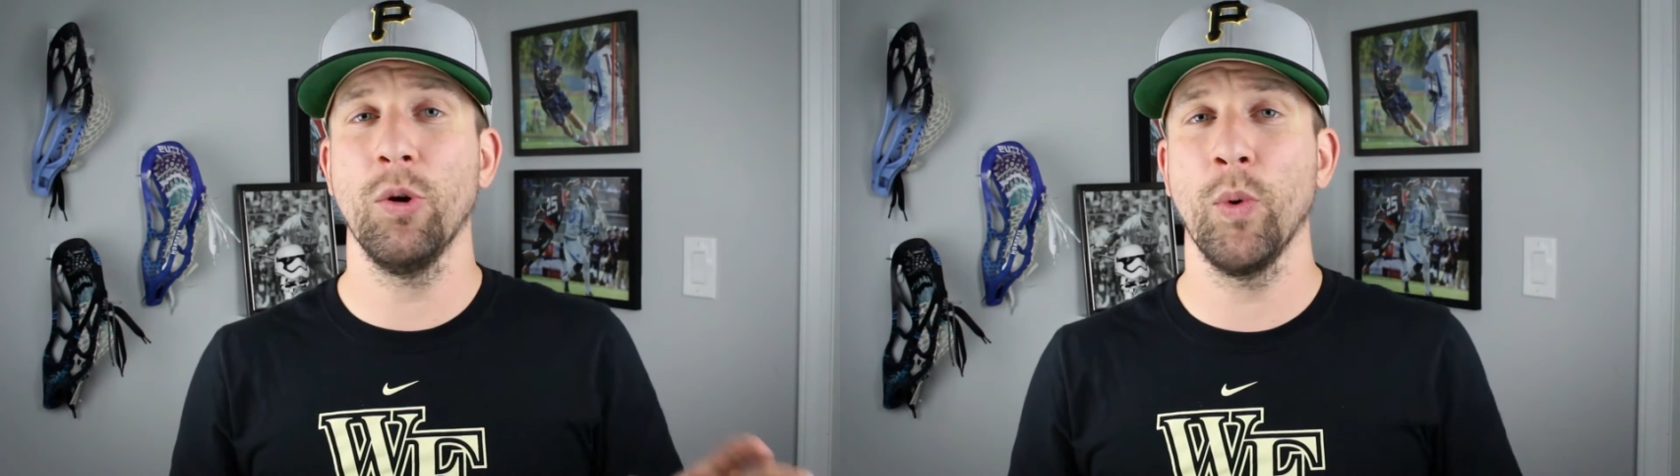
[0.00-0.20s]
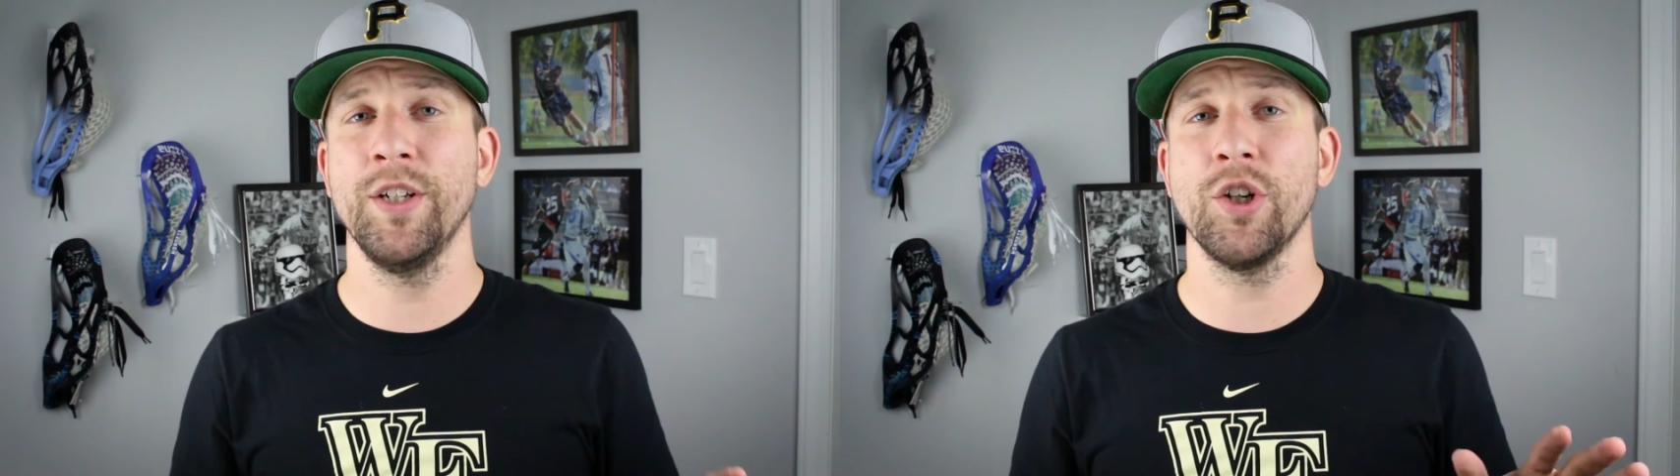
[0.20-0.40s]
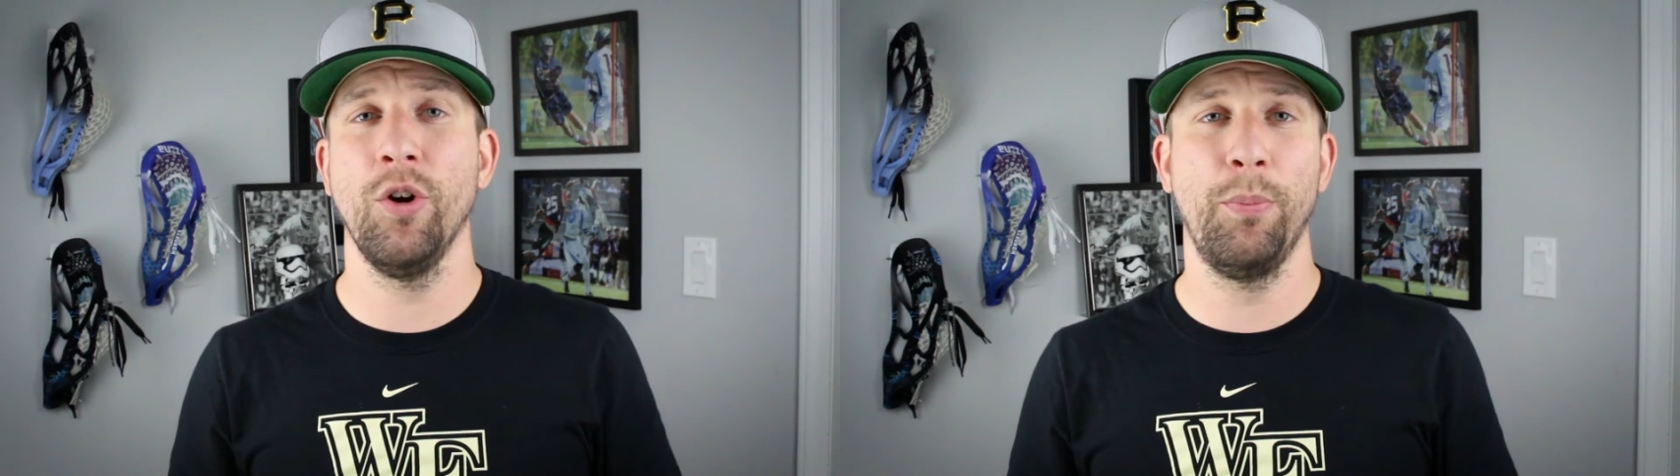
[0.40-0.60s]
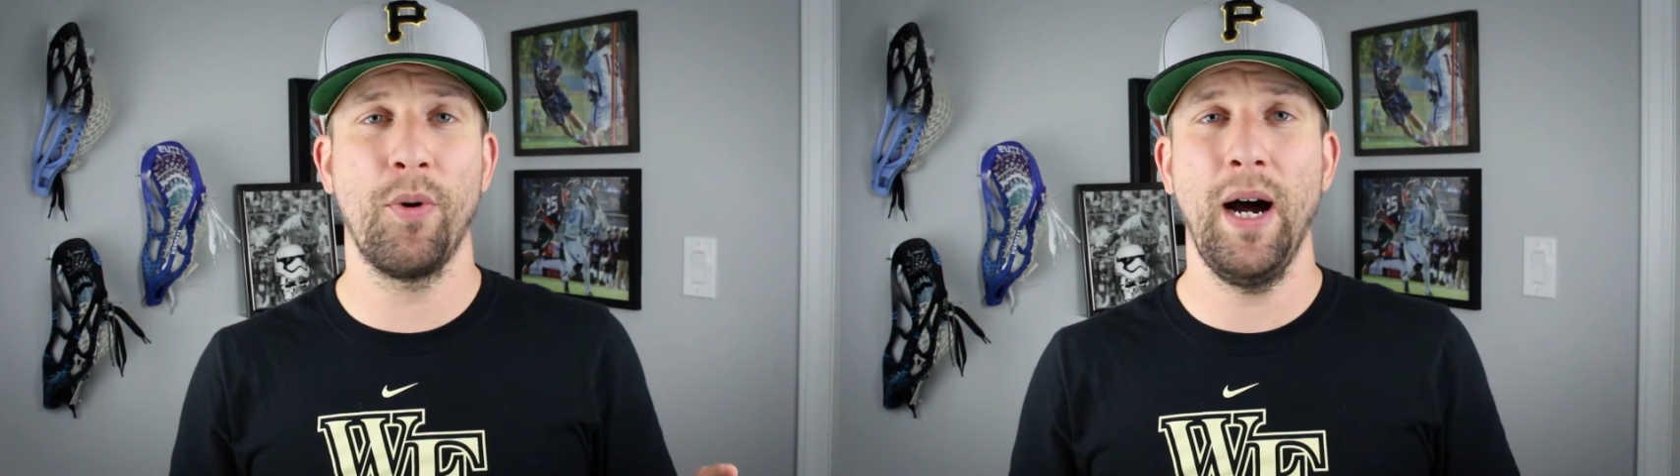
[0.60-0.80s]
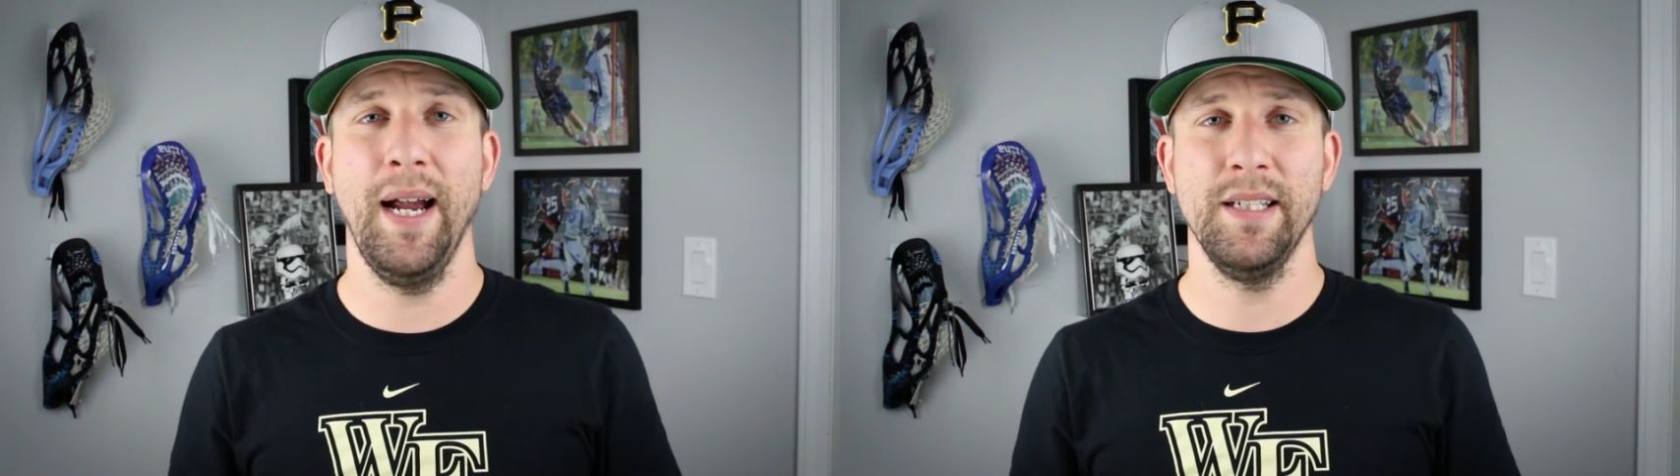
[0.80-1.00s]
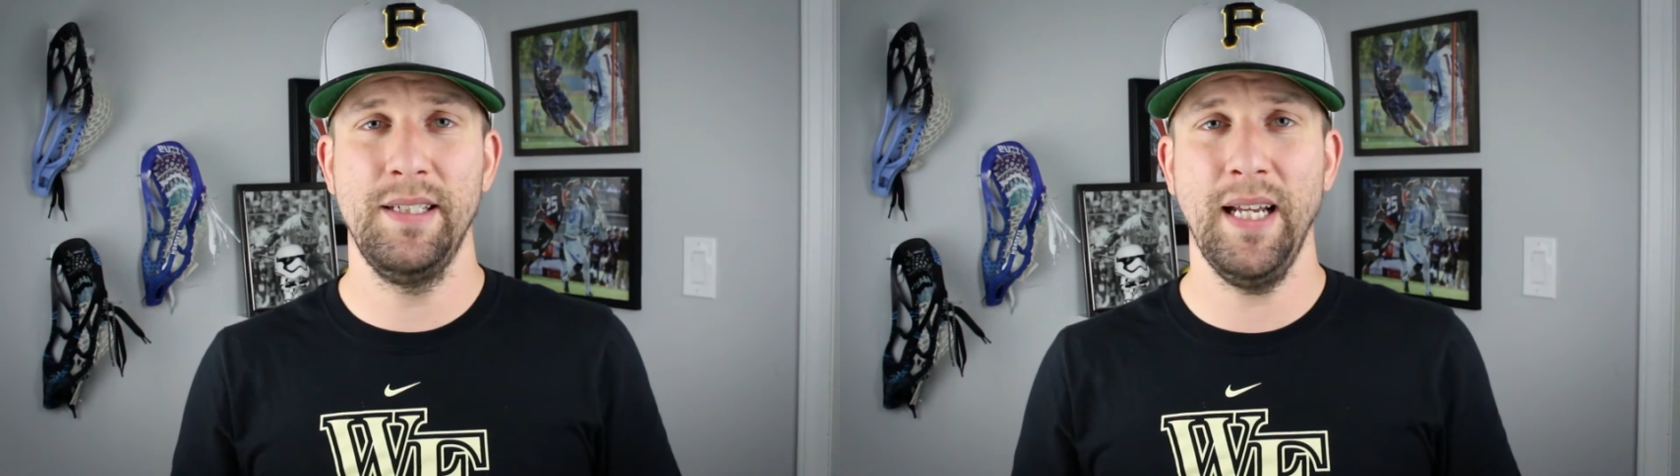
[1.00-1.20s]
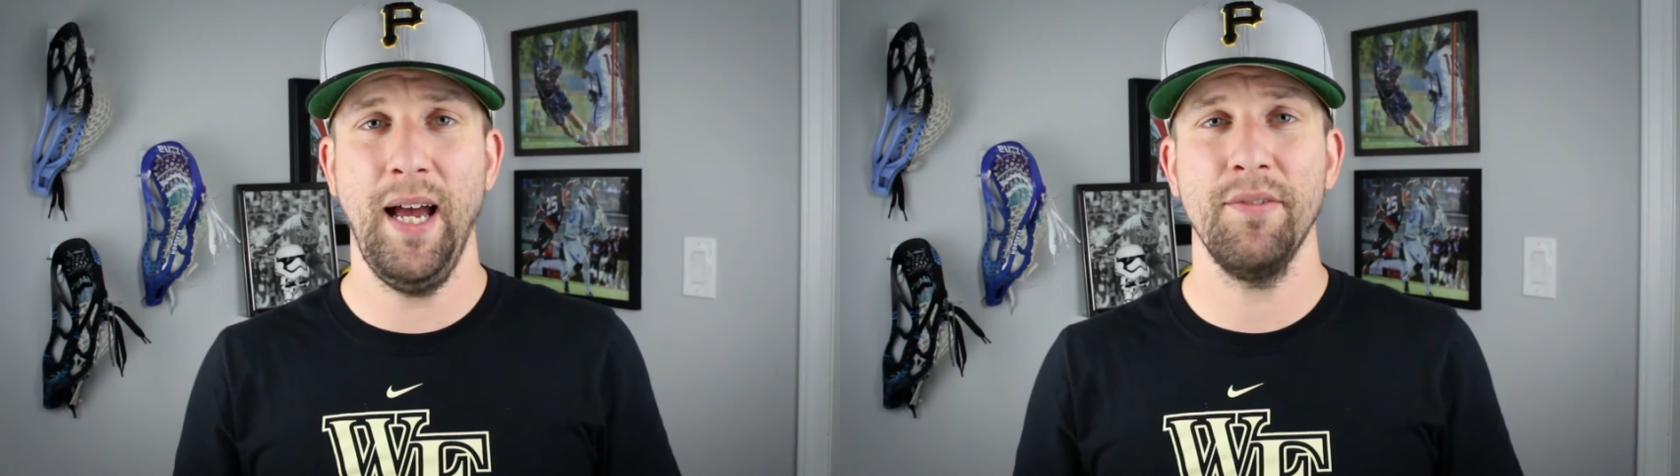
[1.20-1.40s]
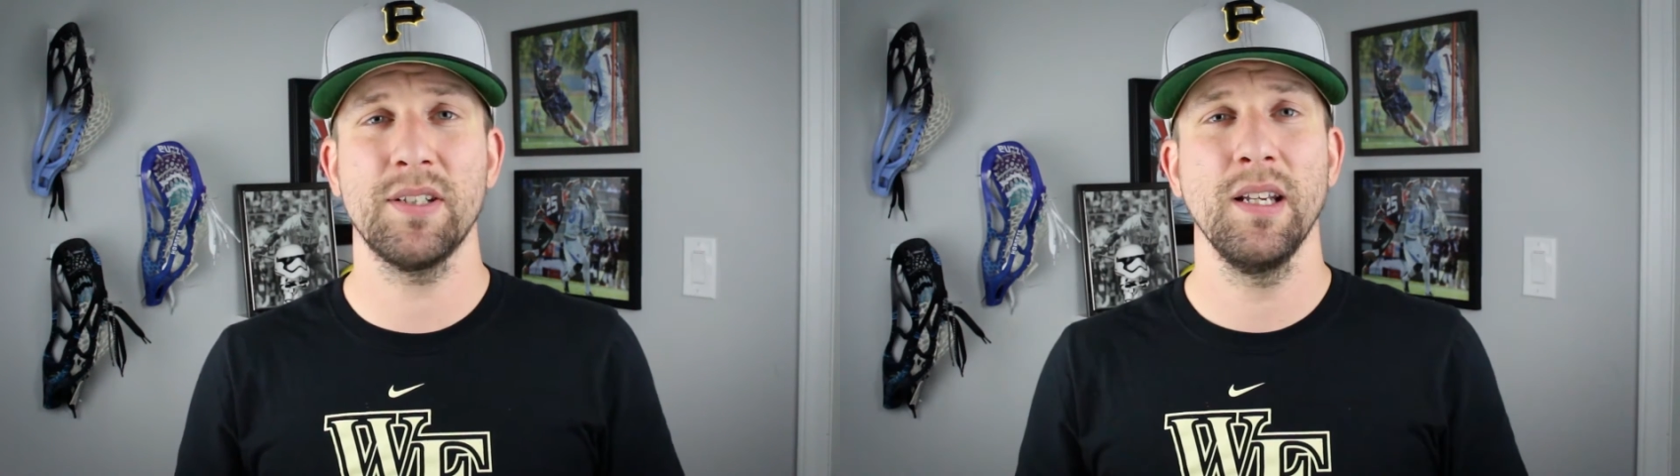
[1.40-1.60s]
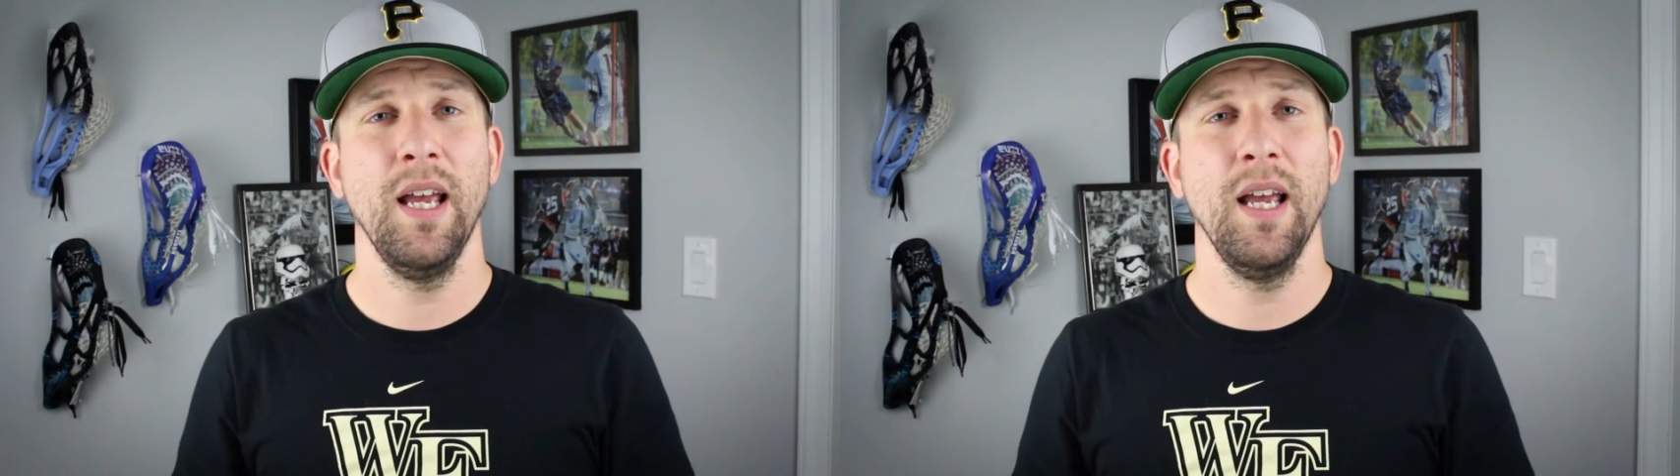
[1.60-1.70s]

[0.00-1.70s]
original Brine Defs.